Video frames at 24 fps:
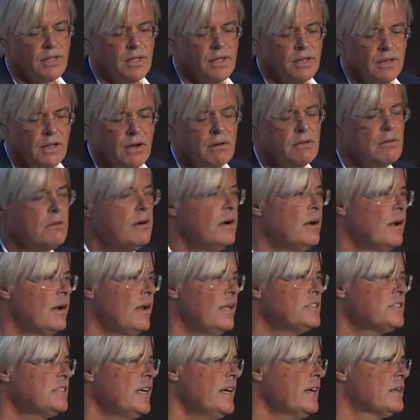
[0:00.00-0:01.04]
Now,
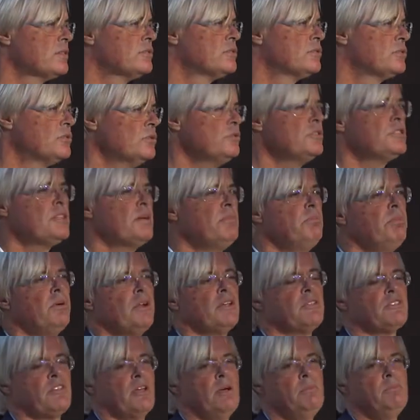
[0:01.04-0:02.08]
let's take two simple
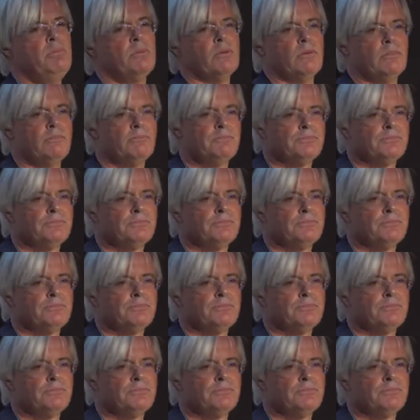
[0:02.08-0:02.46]
examples.